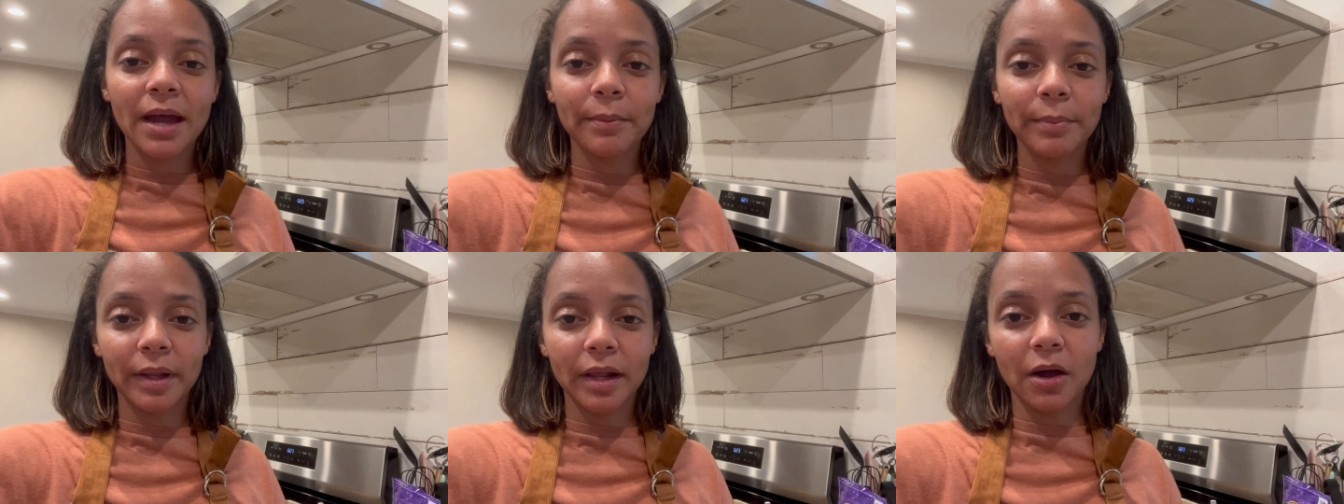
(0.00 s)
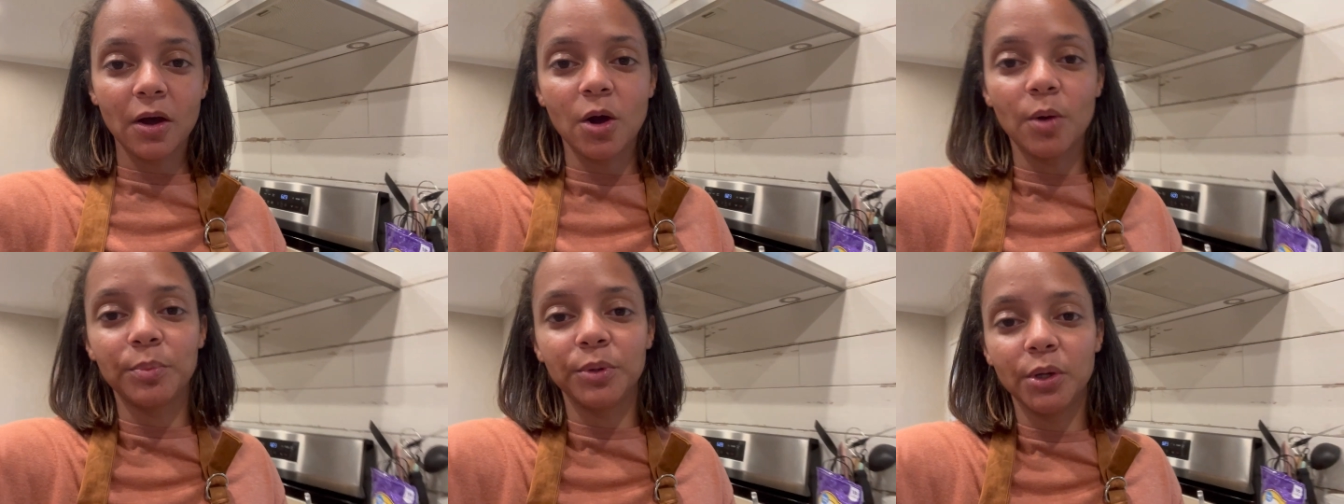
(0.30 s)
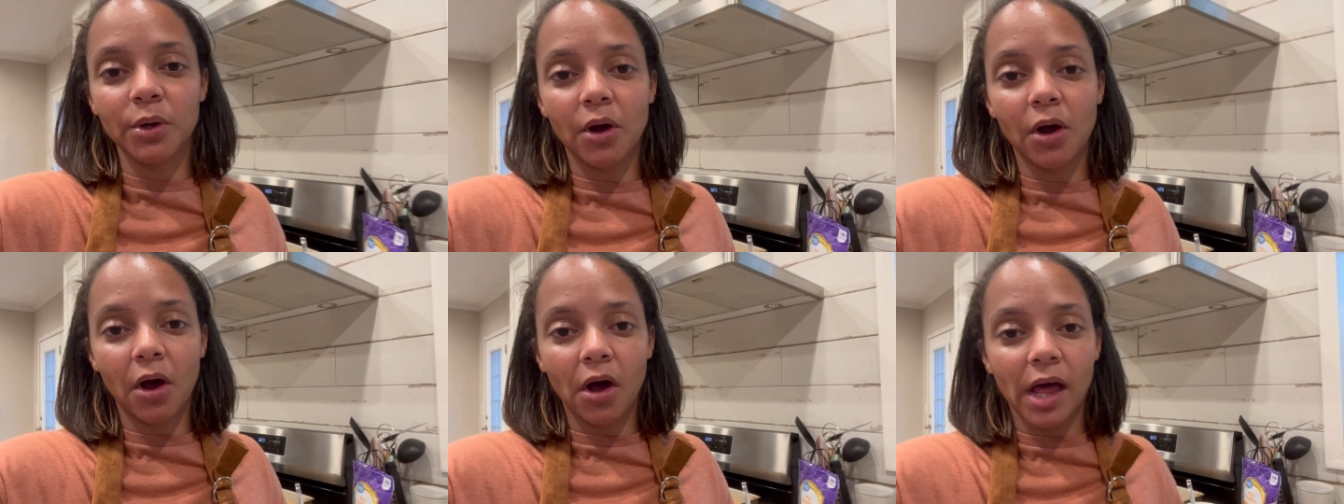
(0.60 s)
But I hope you
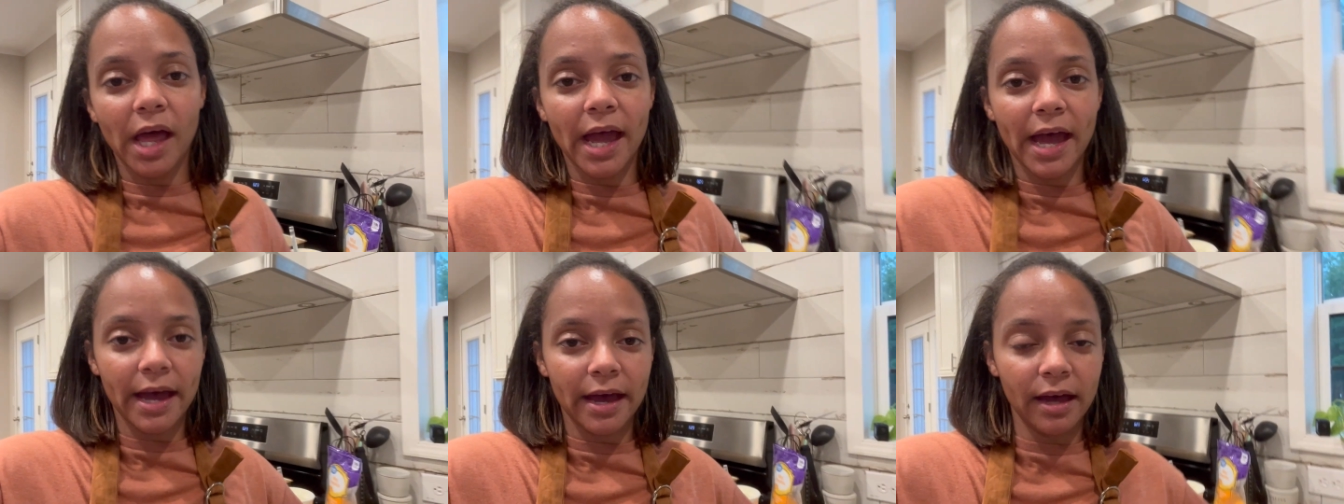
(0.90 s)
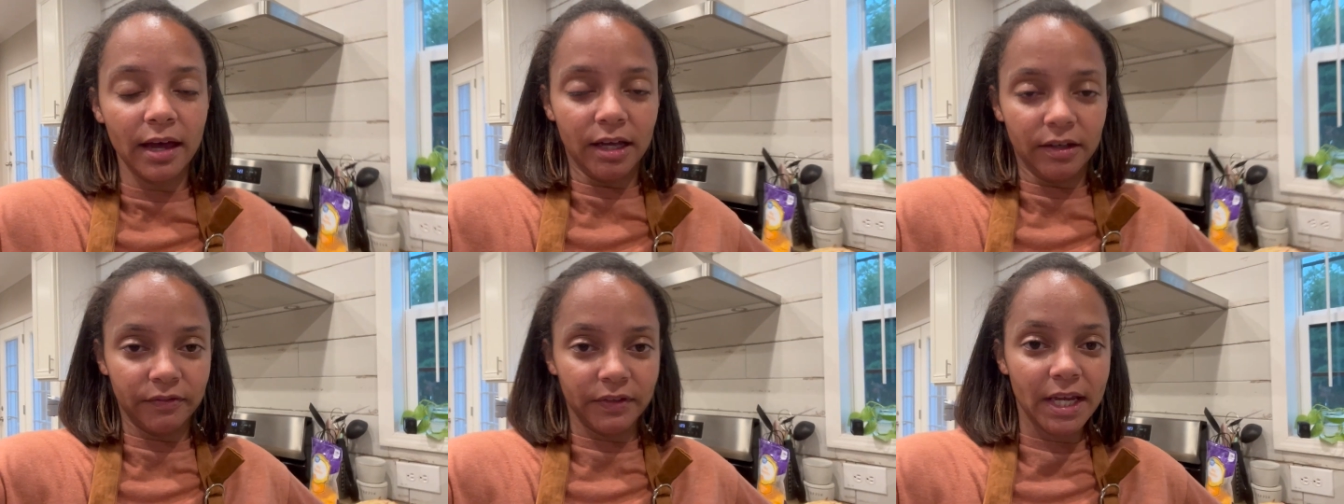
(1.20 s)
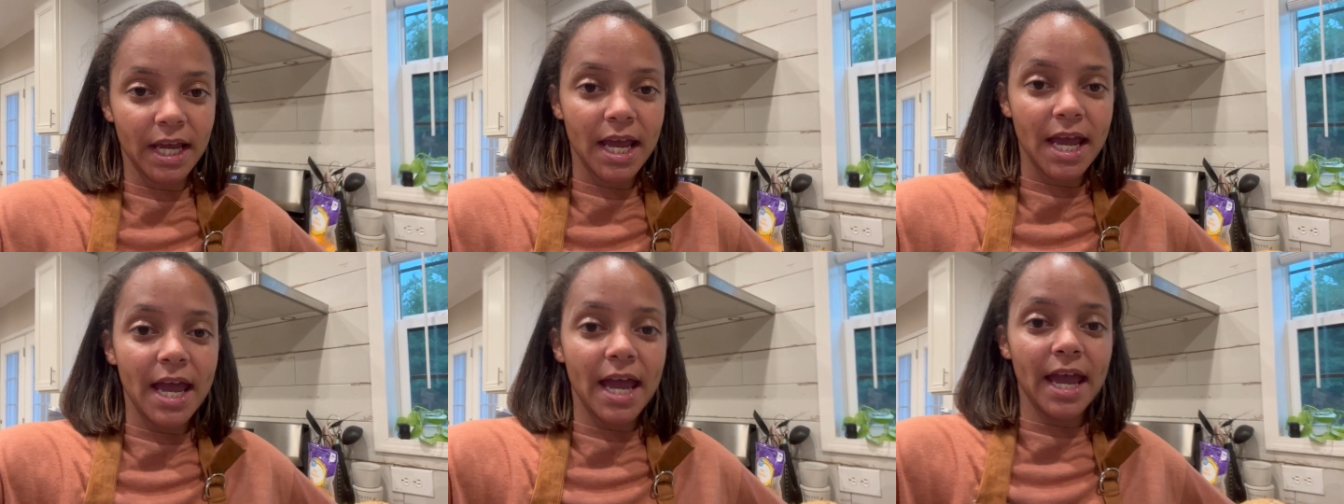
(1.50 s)
all have
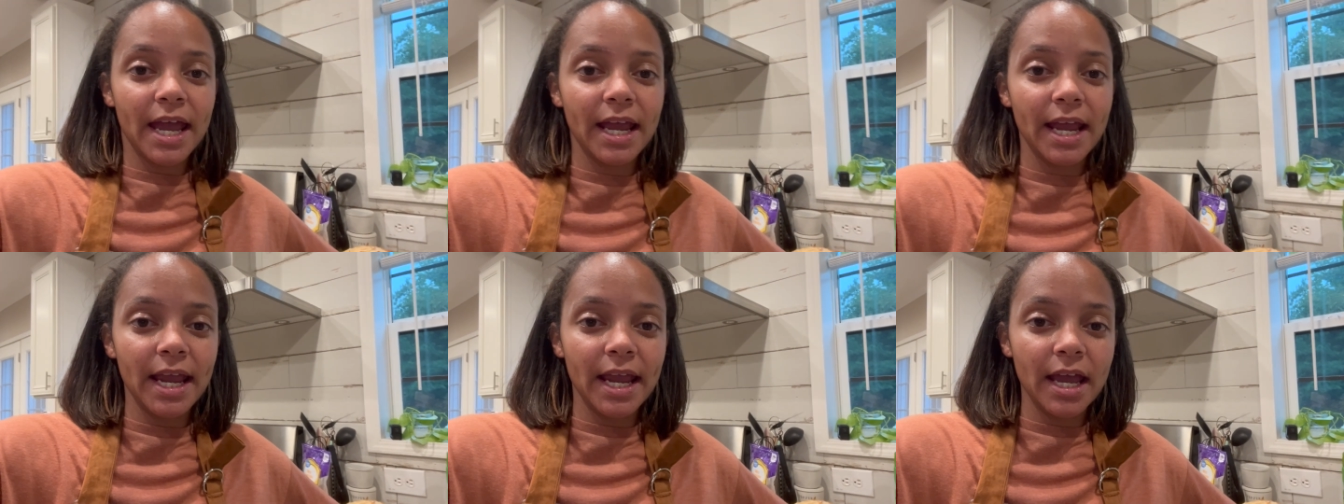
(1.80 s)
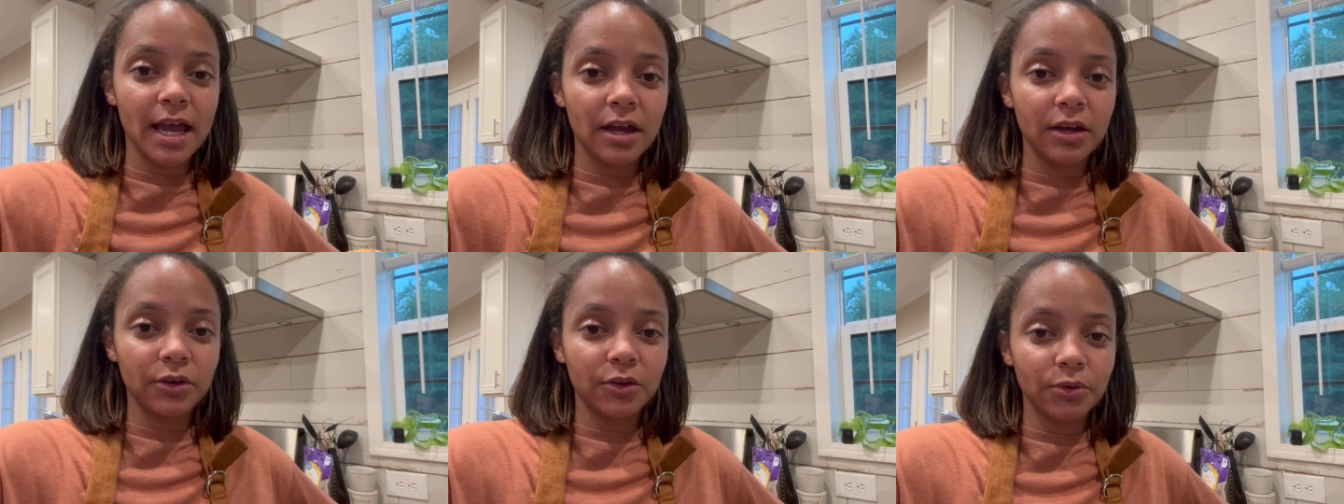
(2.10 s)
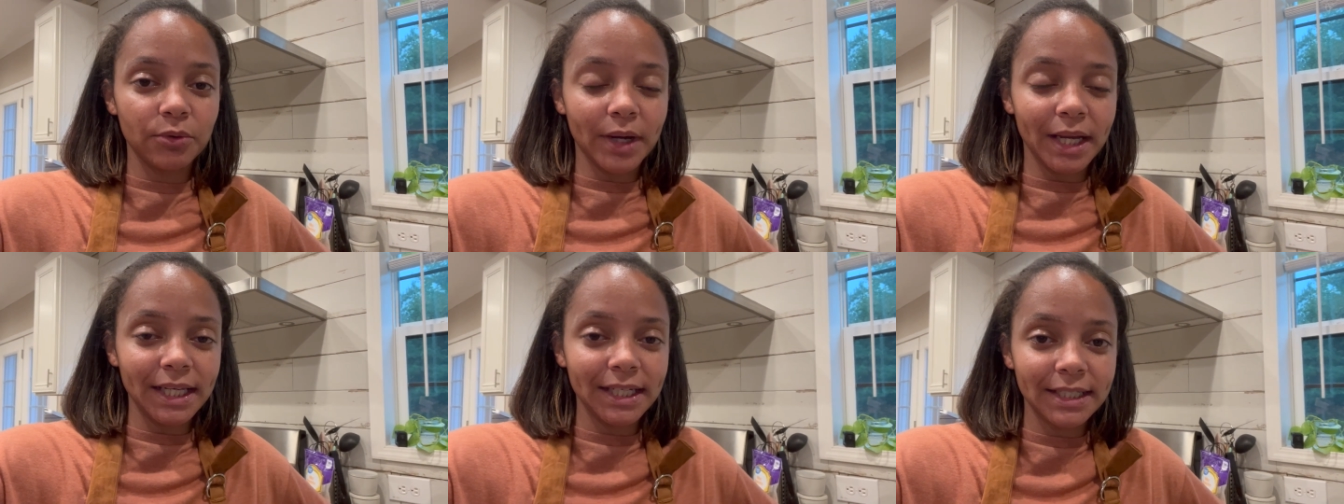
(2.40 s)
a
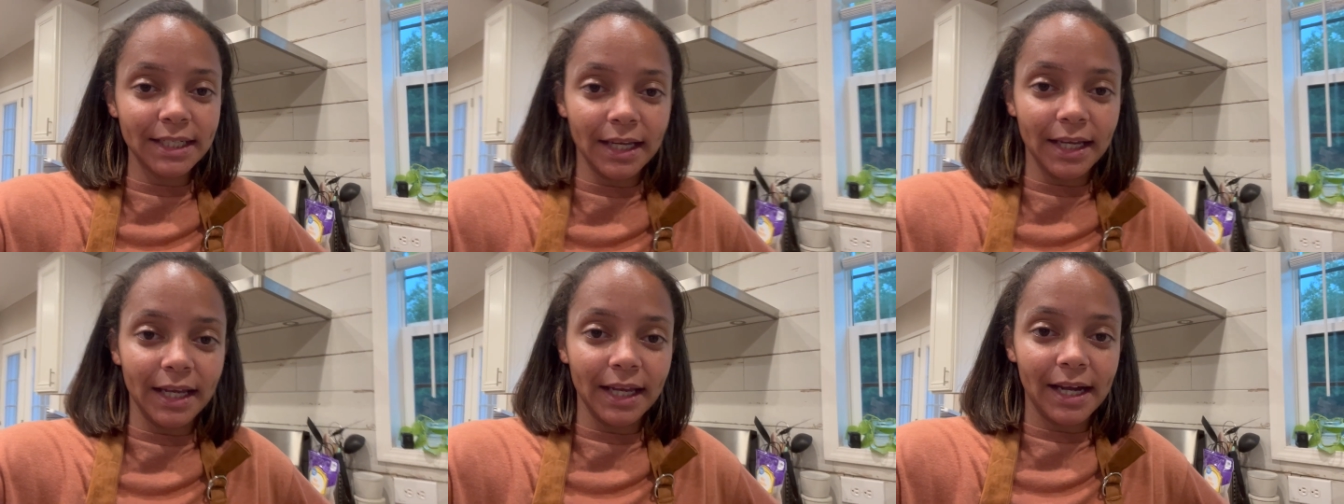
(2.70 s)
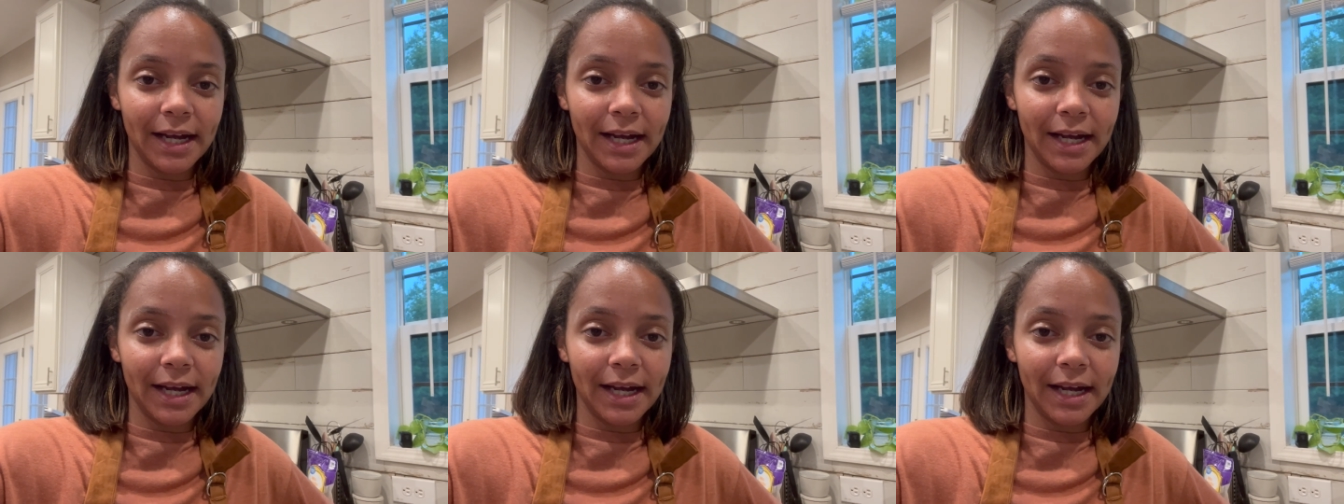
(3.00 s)
great day.